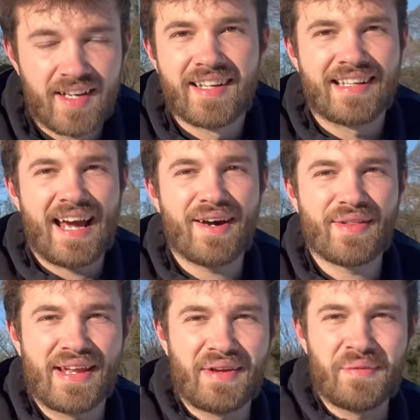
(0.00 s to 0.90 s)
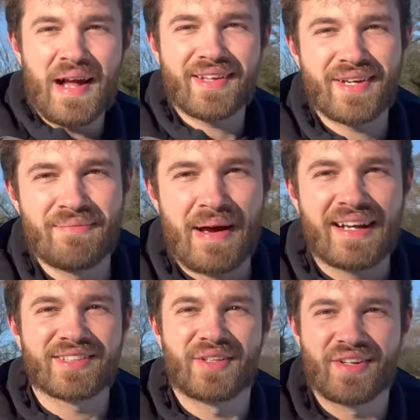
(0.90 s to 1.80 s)
Now then, and welcome
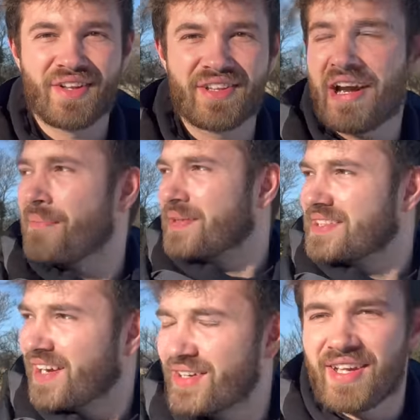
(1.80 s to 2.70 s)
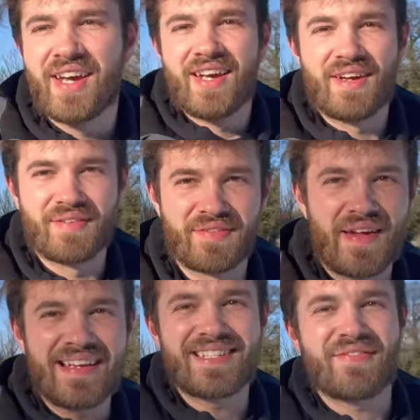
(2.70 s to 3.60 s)
back to another episode of
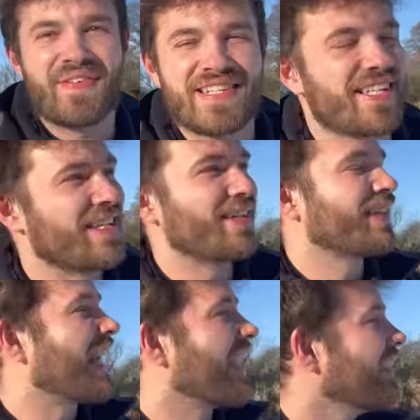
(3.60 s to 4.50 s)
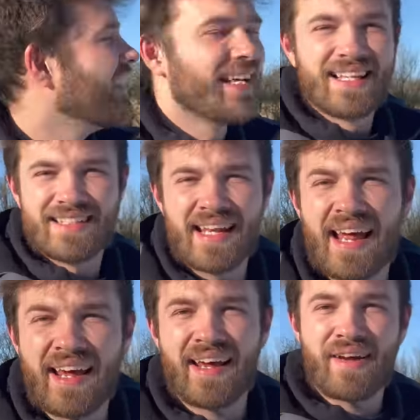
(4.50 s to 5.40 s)
Adventure Fishing UK.
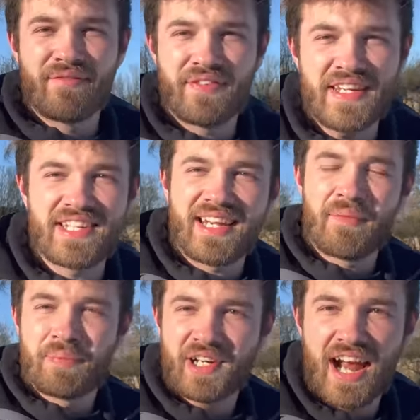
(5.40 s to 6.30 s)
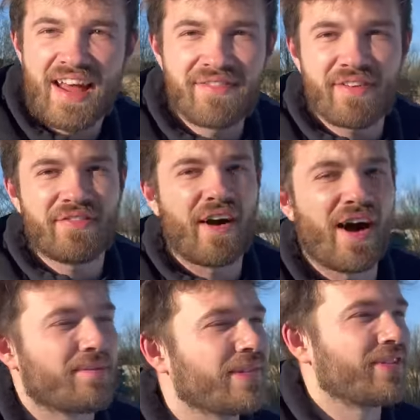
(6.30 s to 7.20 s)
Today I am fishing a private
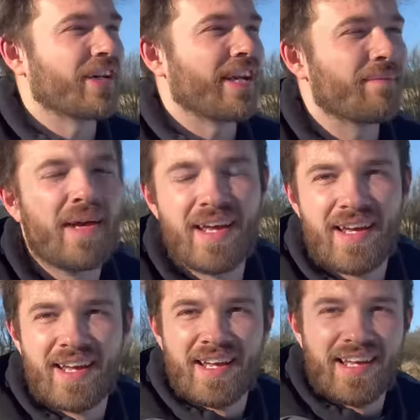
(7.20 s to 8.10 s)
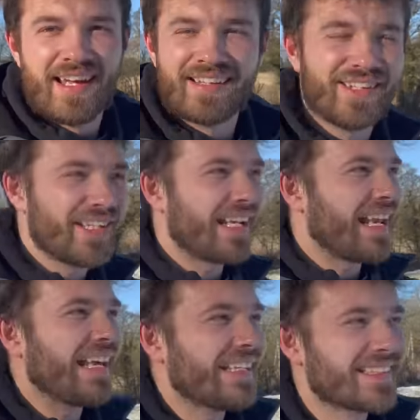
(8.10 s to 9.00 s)
farm stream and look at
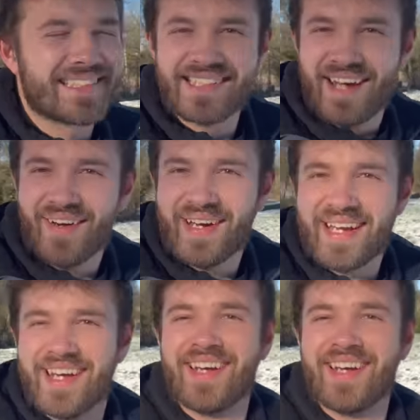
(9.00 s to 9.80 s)
it, it's snowy.